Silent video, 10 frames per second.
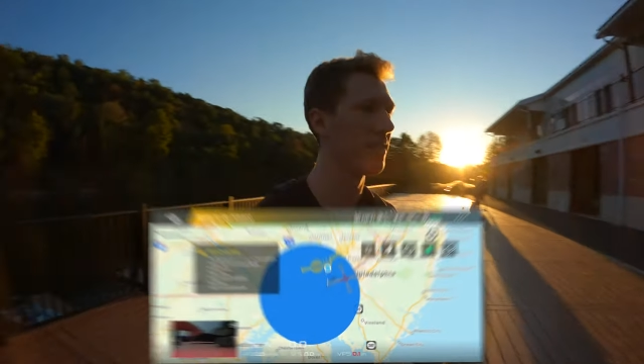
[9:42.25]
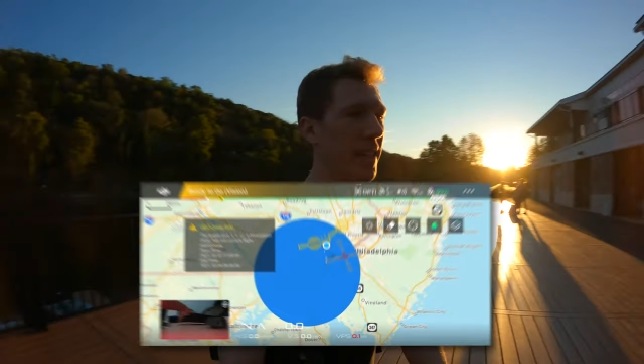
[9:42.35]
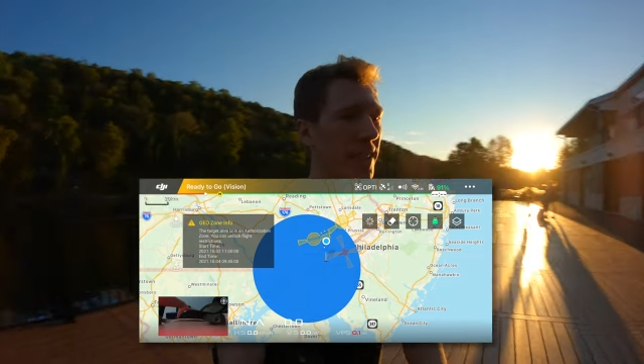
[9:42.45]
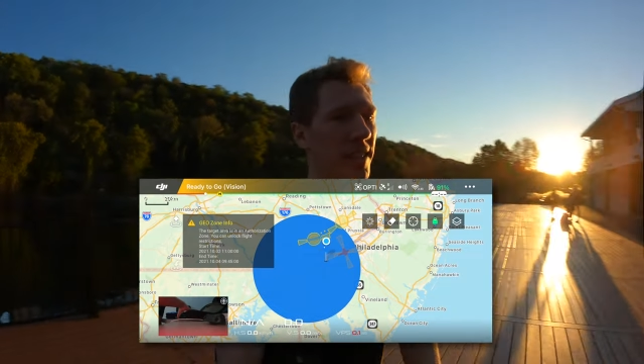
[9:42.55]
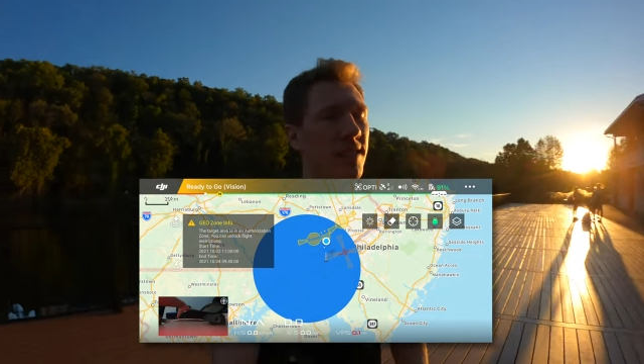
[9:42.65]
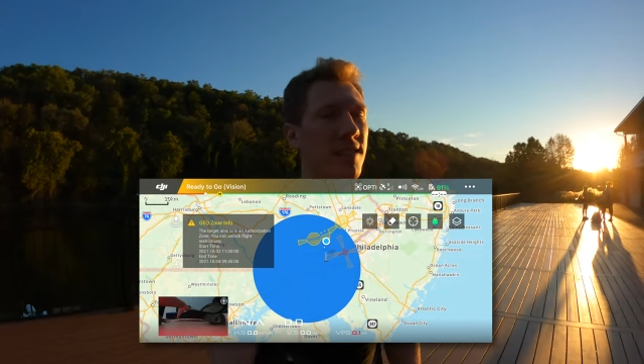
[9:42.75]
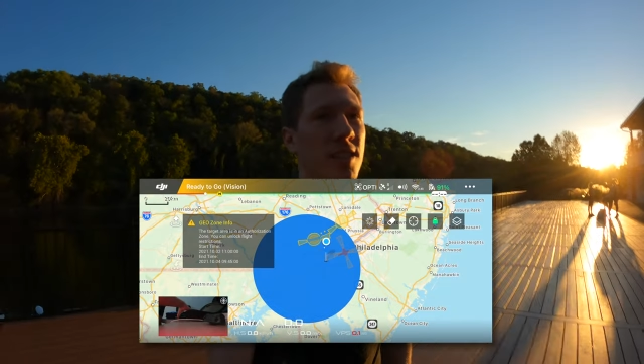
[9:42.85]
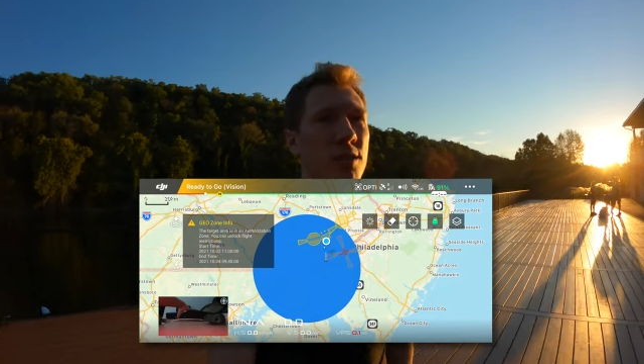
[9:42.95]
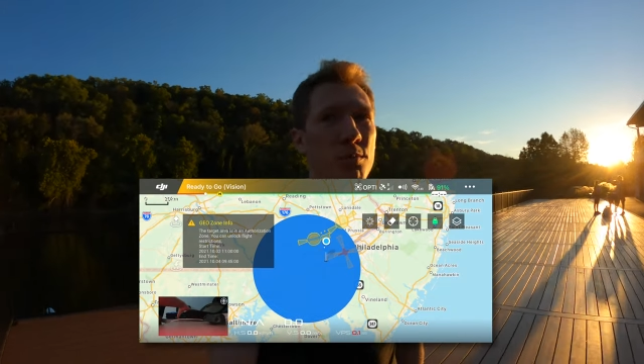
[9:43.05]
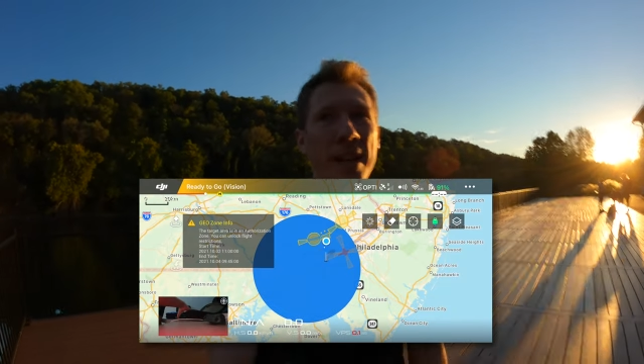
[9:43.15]
and
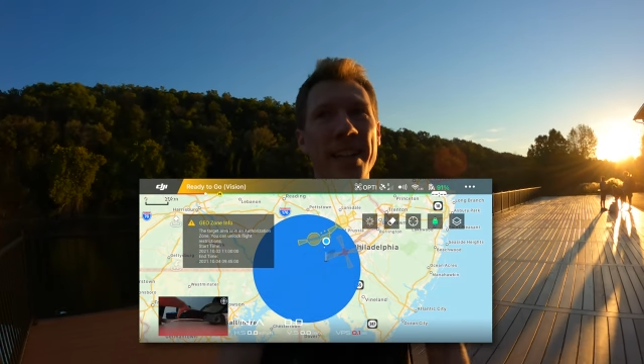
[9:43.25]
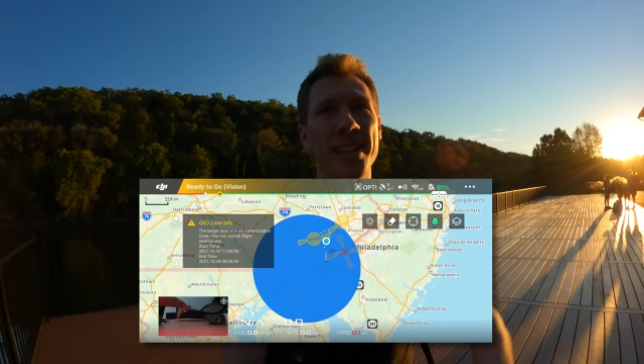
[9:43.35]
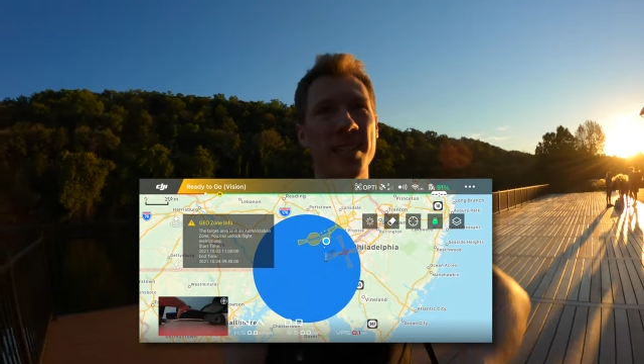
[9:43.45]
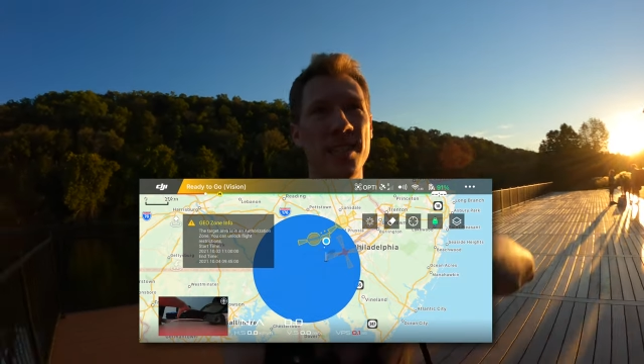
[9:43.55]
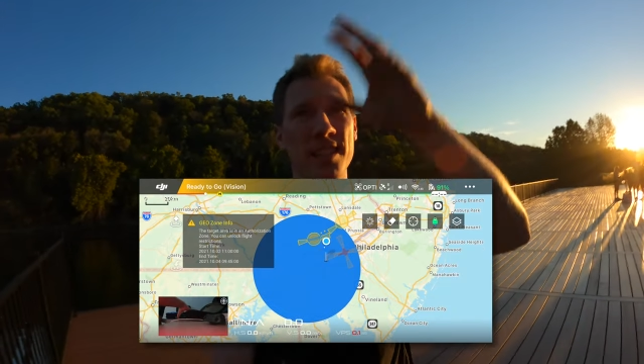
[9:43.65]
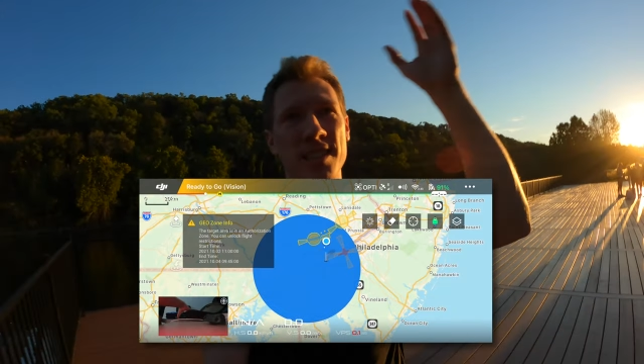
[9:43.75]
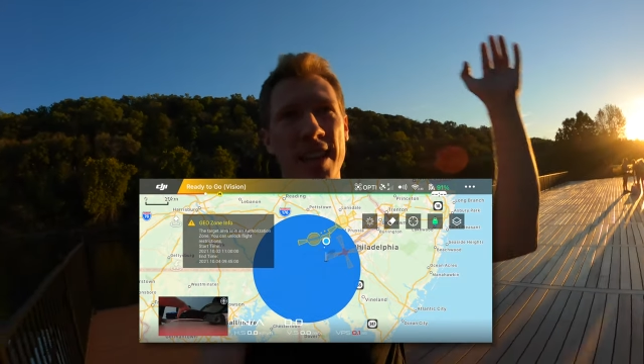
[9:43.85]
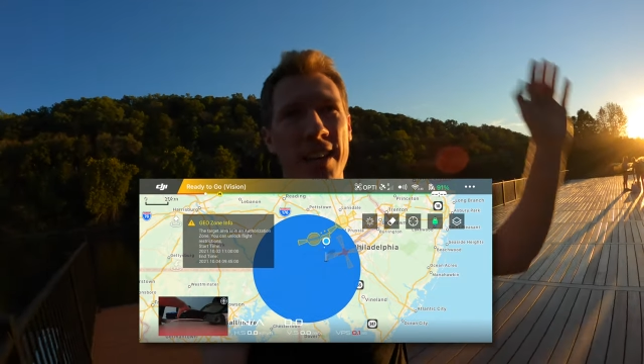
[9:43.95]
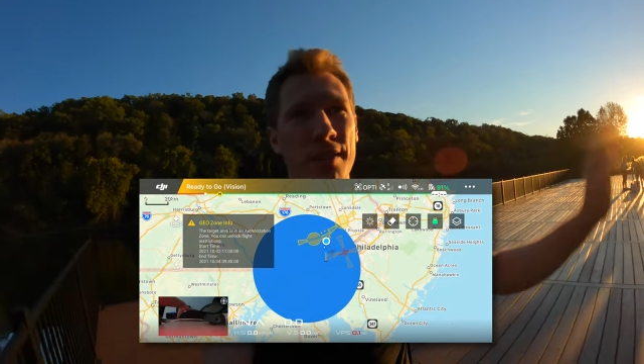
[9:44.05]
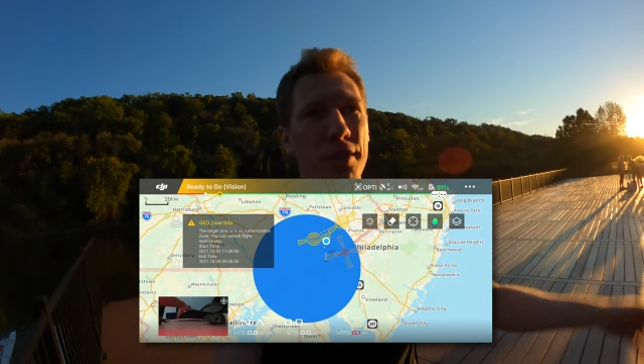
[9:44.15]
the radius is
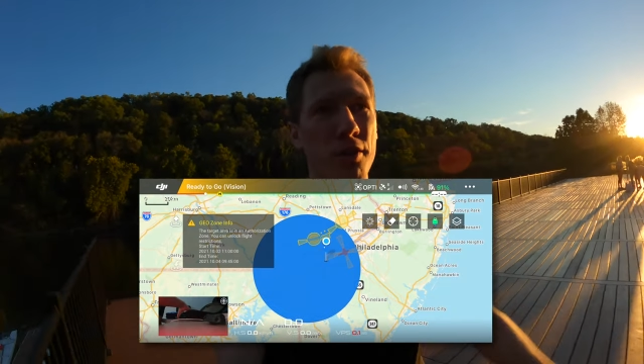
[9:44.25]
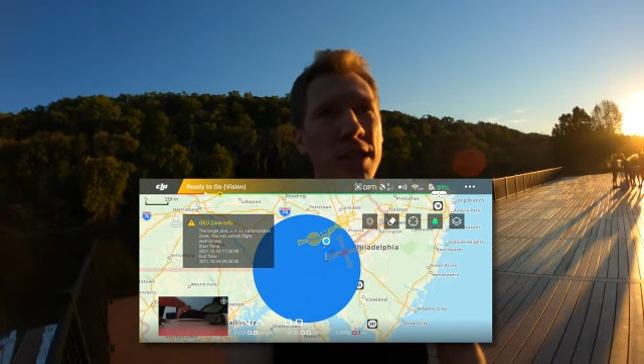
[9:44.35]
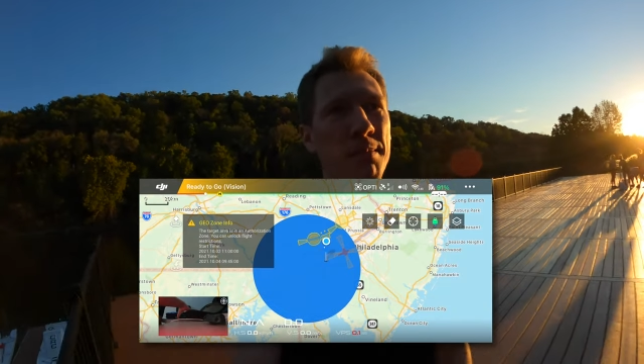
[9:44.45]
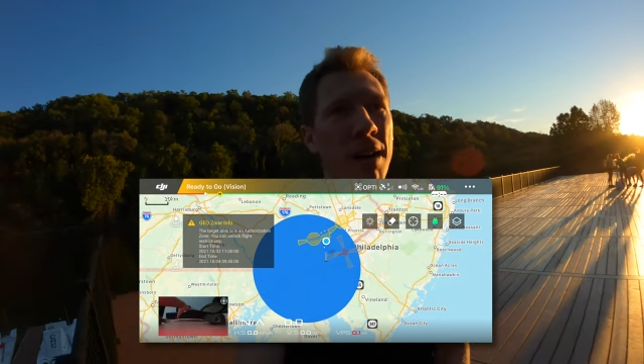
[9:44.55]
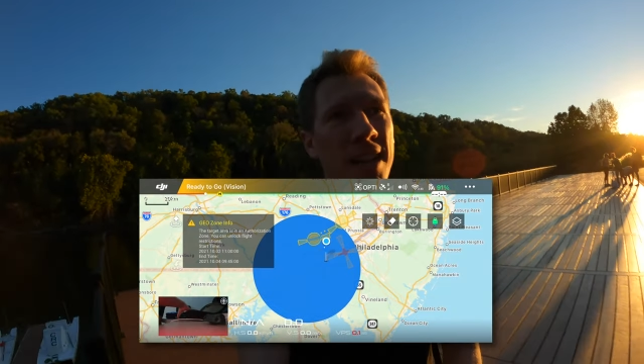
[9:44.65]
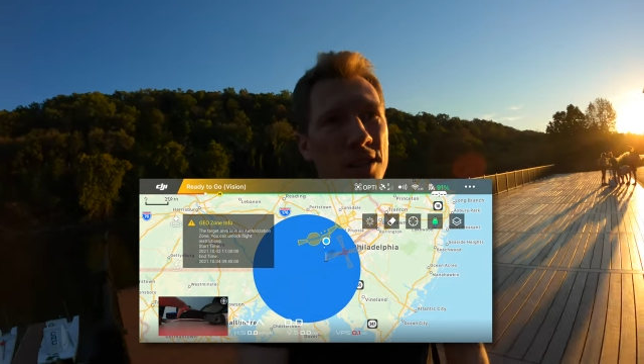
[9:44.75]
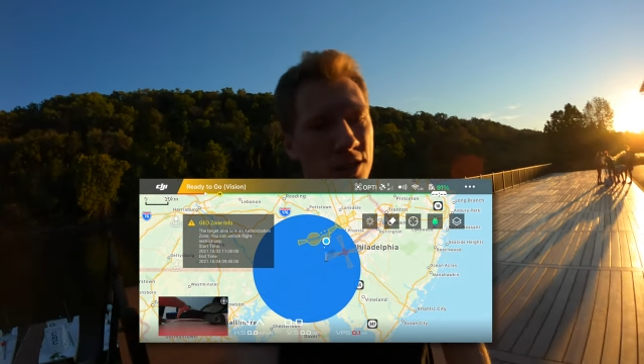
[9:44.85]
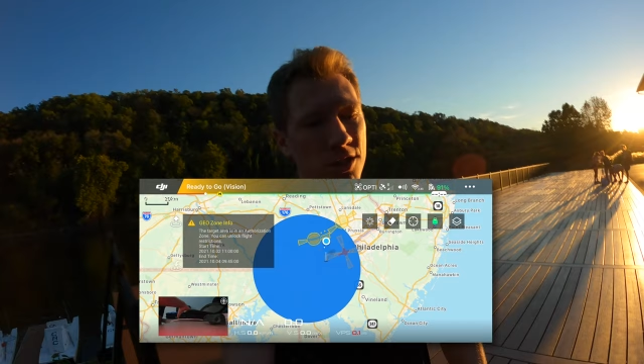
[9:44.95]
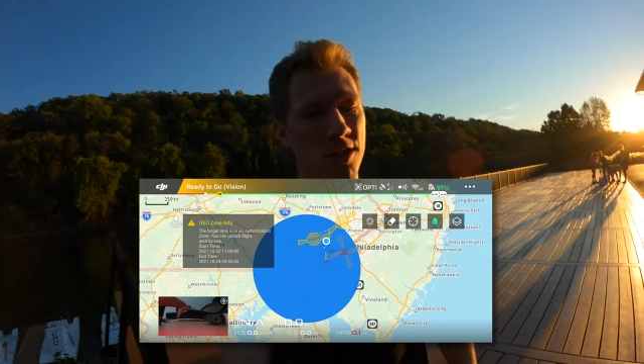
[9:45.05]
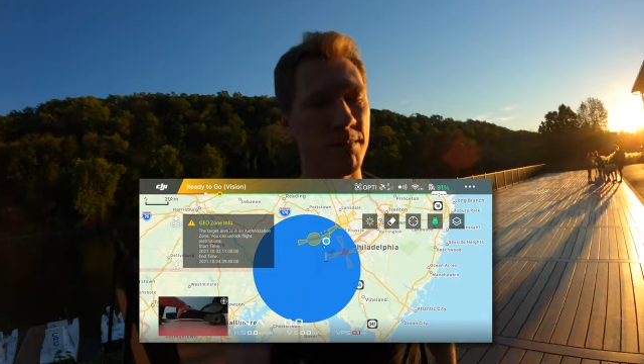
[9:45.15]
like 30
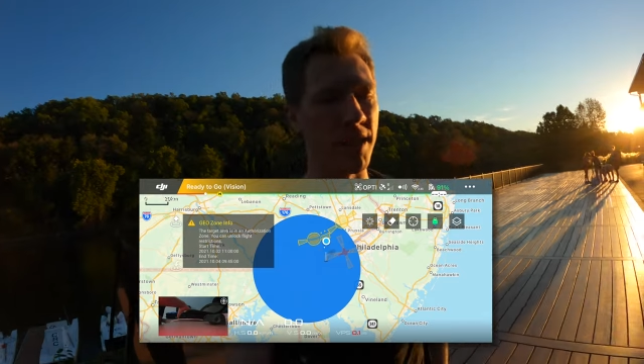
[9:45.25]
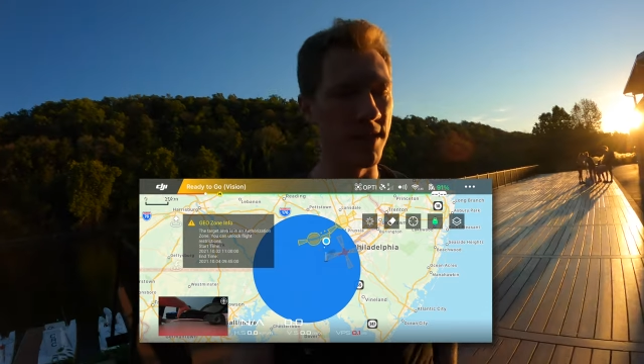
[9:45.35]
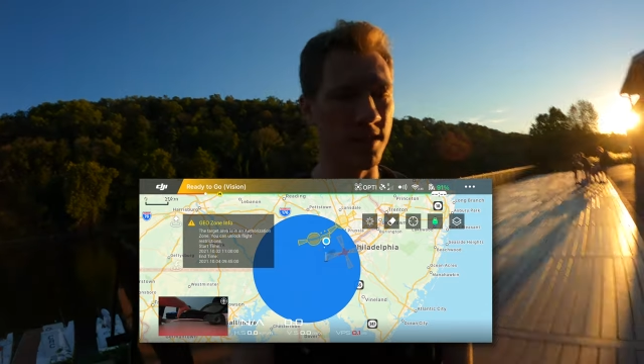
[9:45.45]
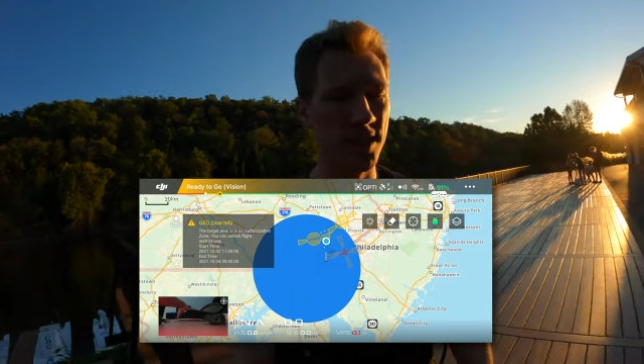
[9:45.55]
miles or something.